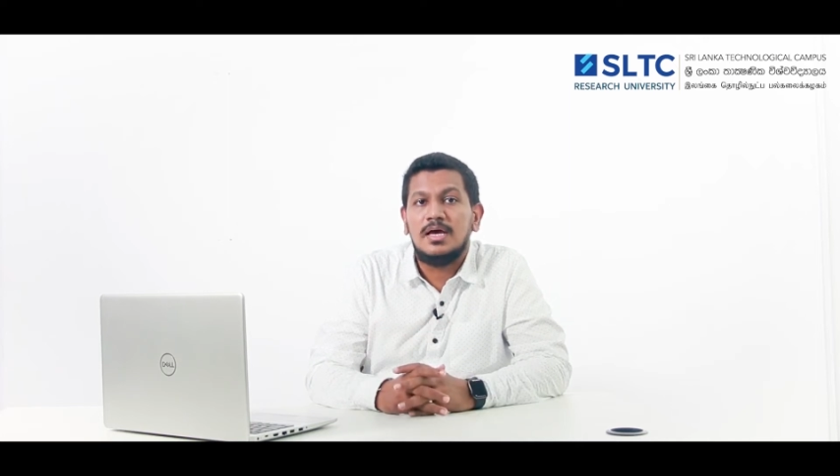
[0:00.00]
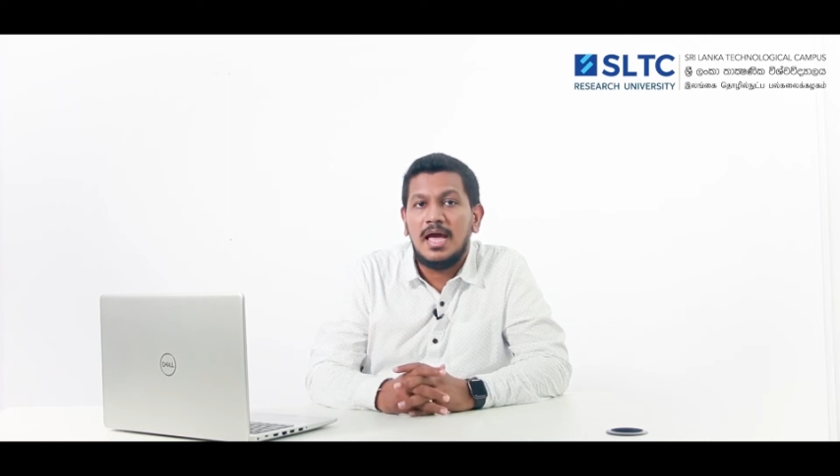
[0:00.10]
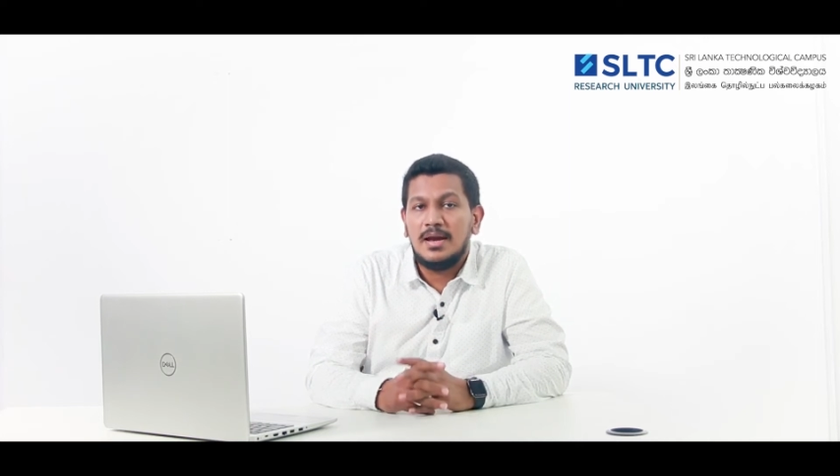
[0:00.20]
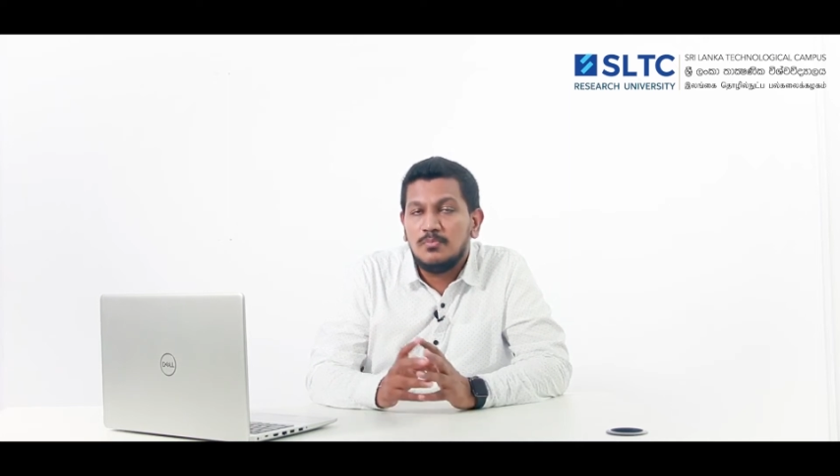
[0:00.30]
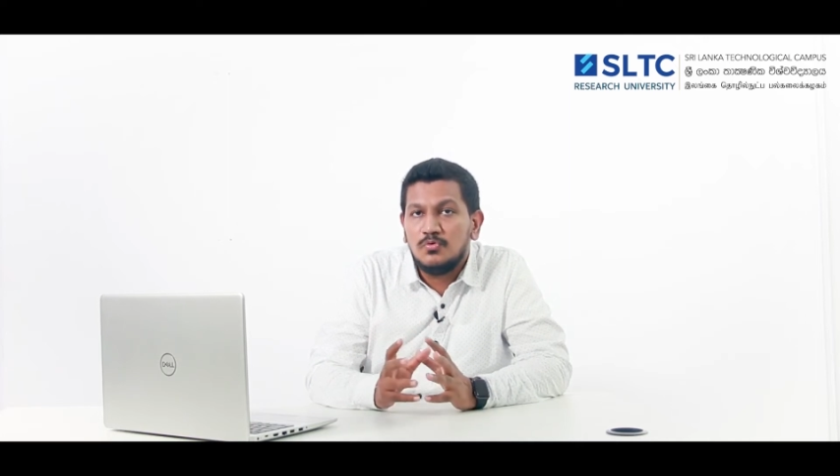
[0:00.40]

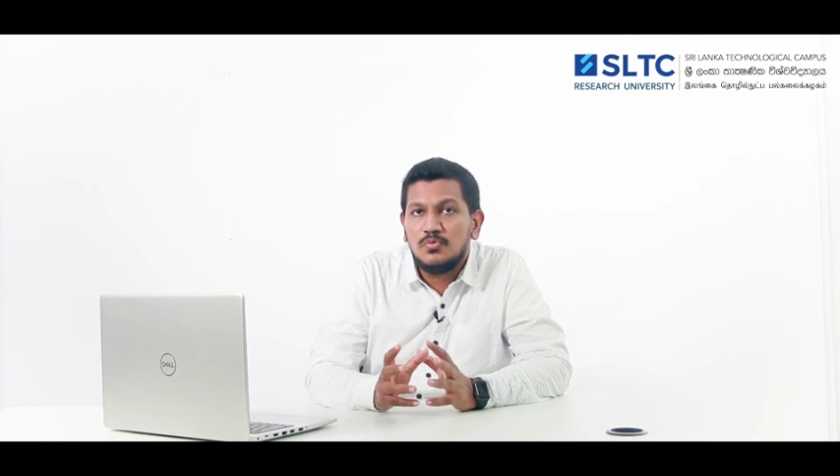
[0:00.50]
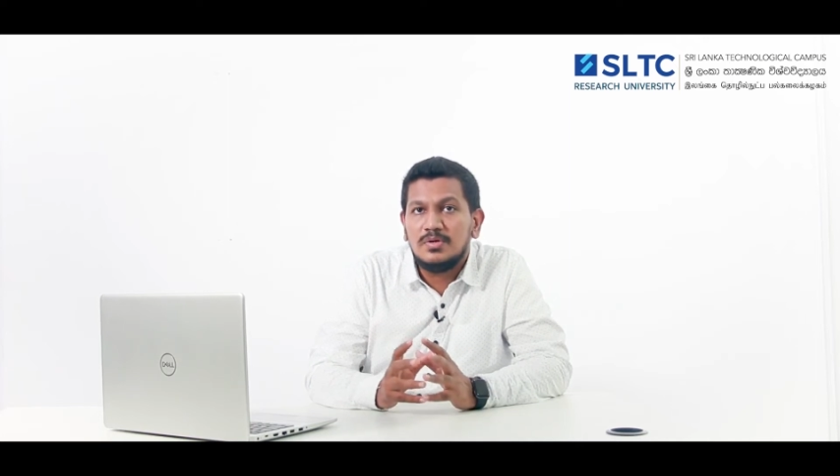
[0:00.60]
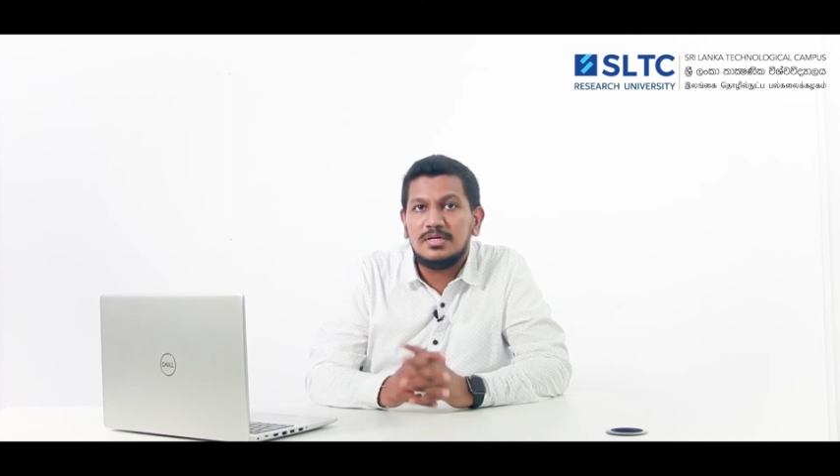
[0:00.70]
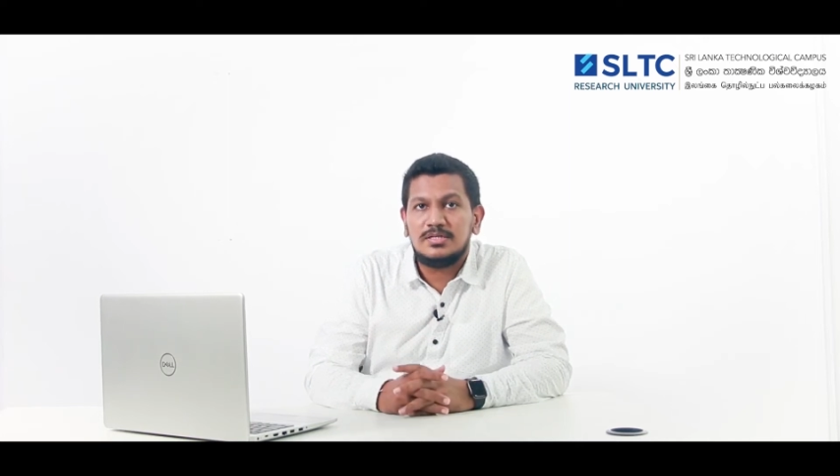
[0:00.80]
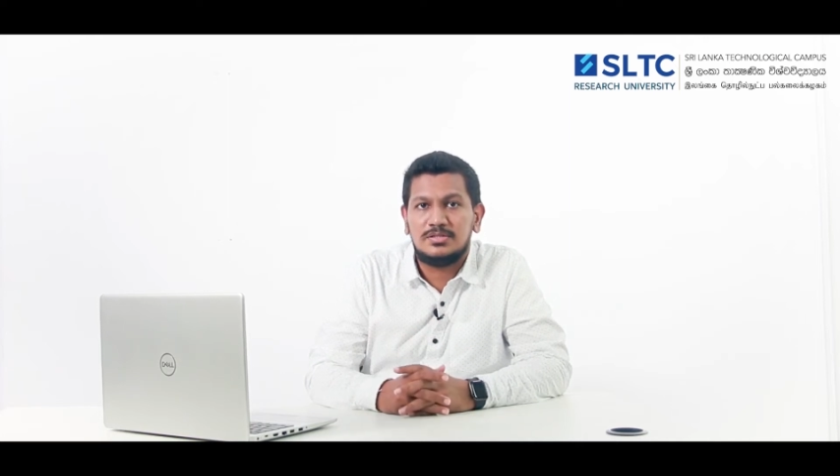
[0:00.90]
and
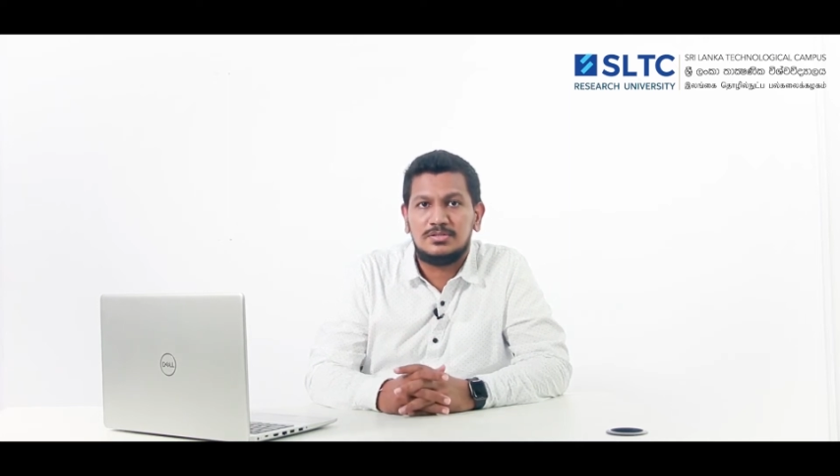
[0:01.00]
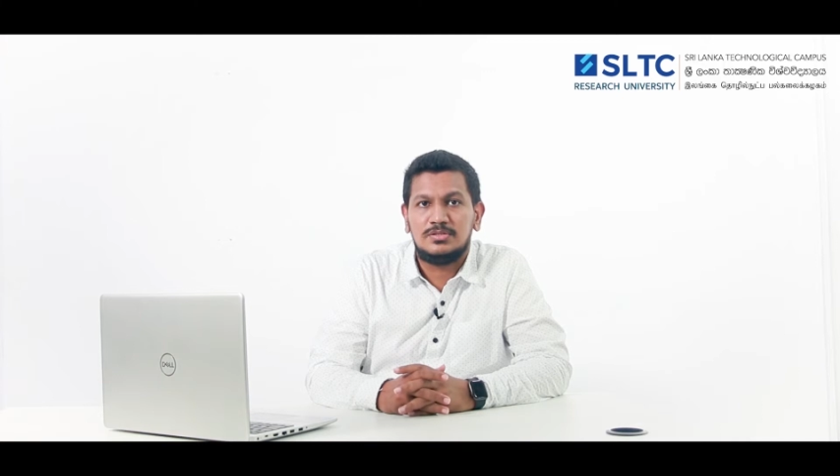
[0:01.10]
moving it